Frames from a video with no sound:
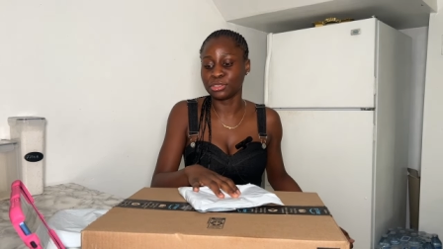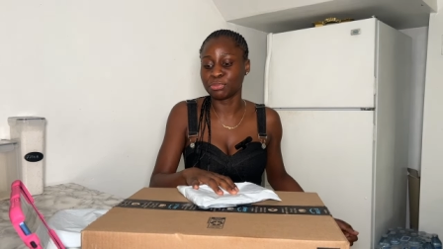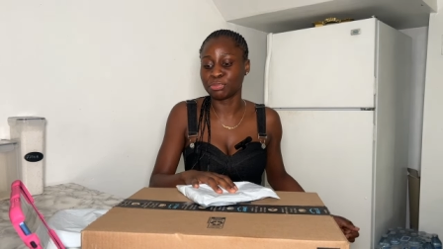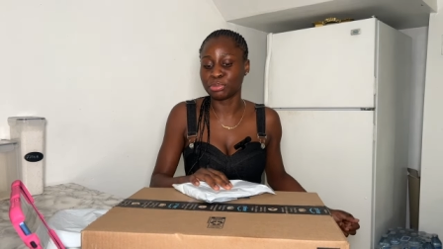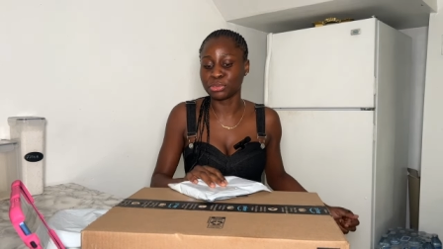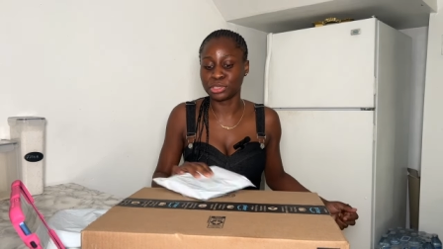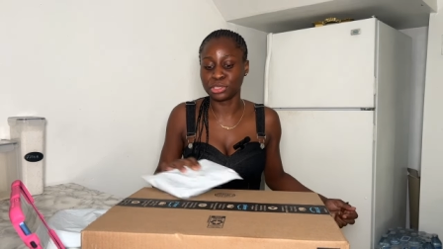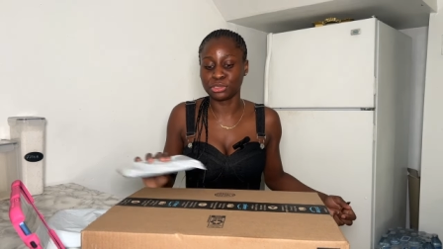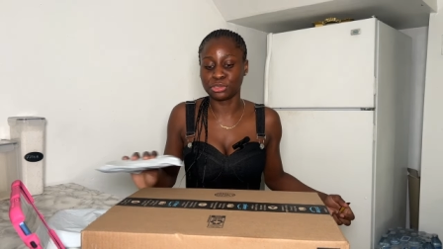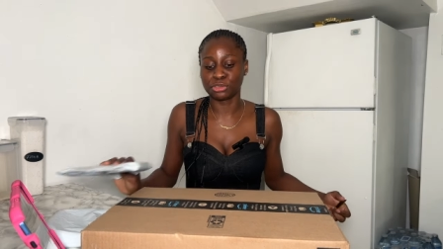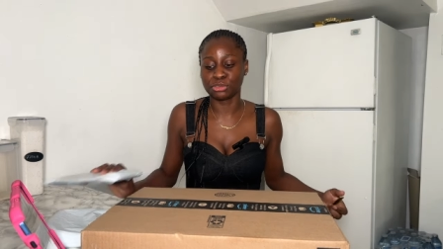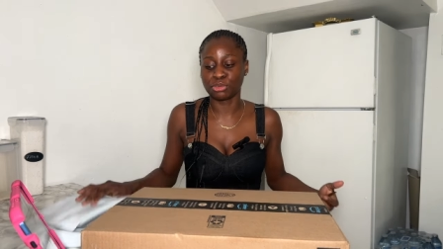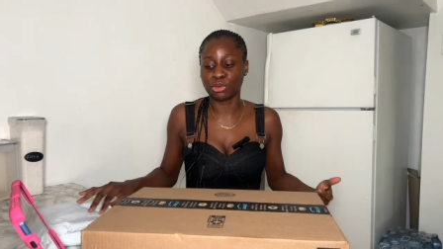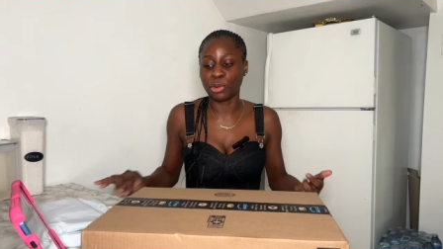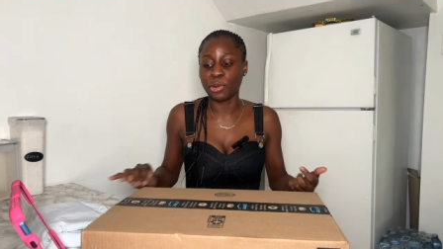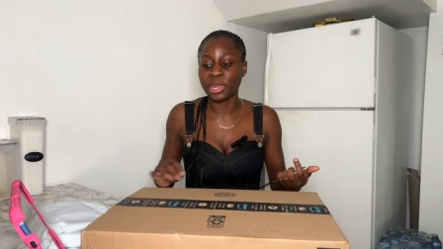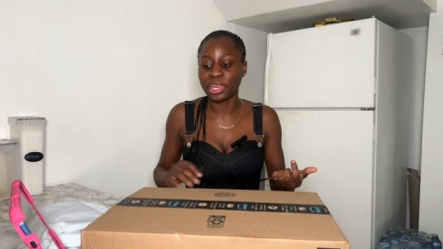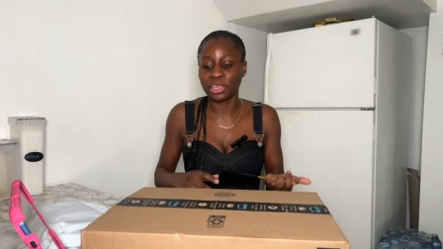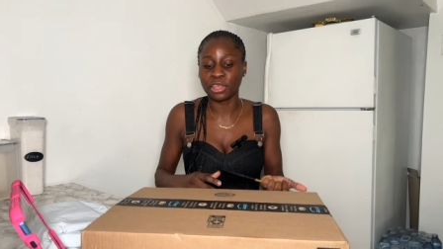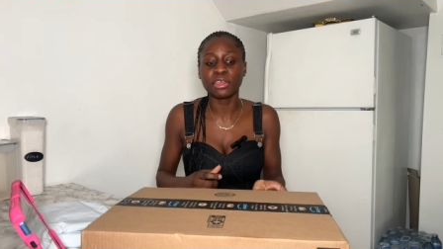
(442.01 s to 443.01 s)
put it to
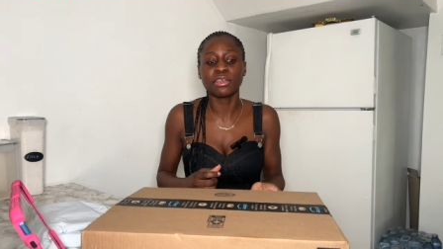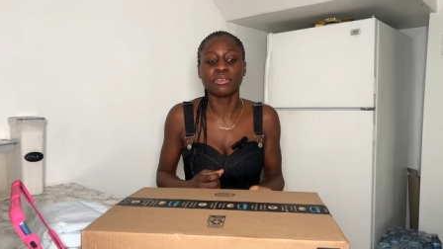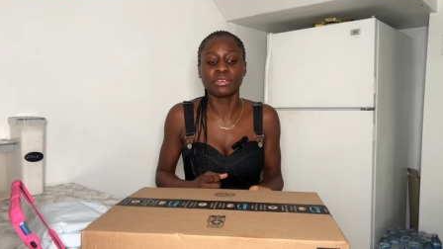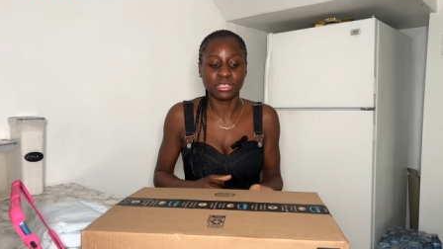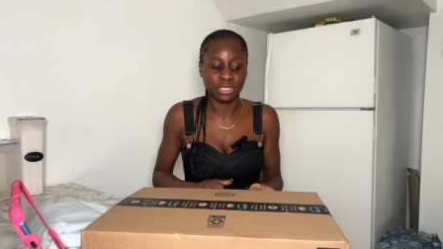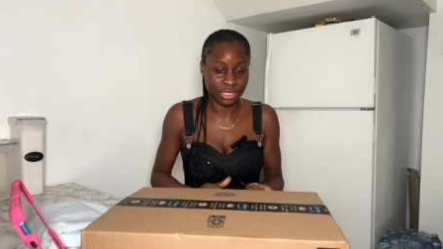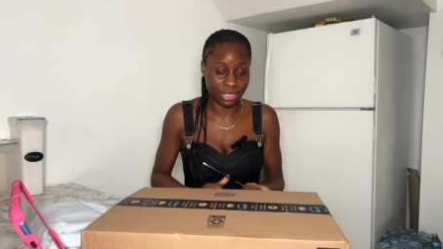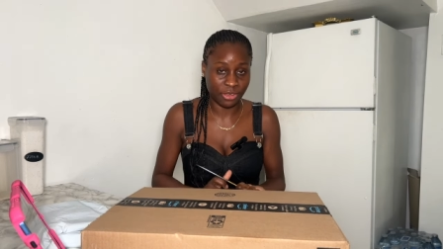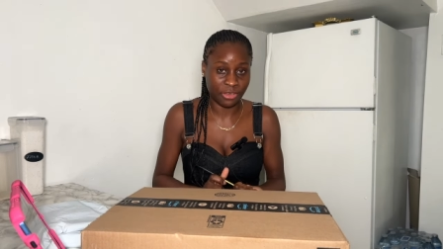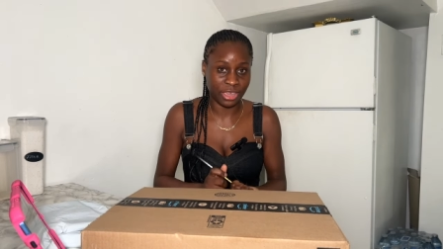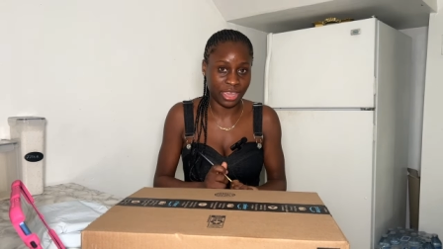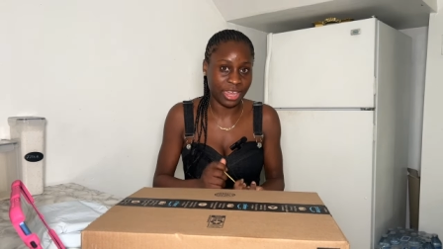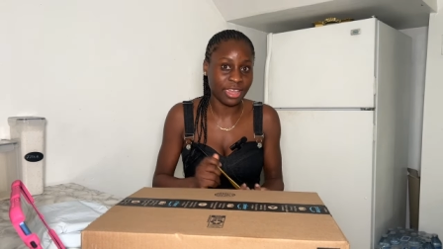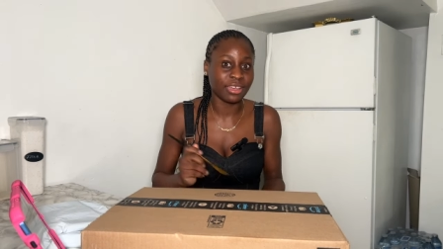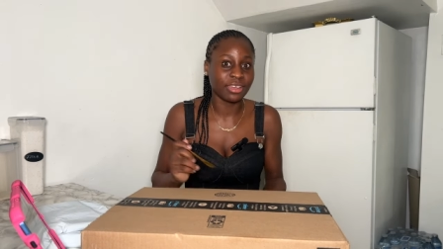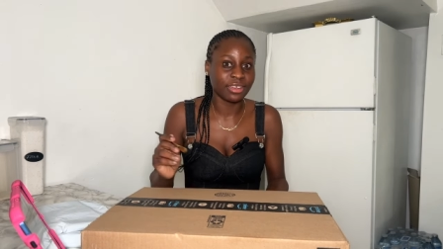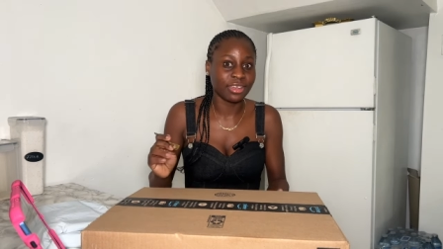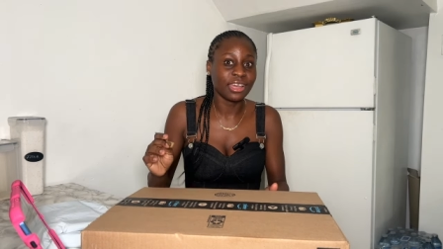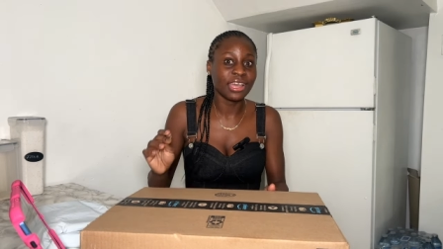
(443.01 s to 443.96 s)
quick use, okay?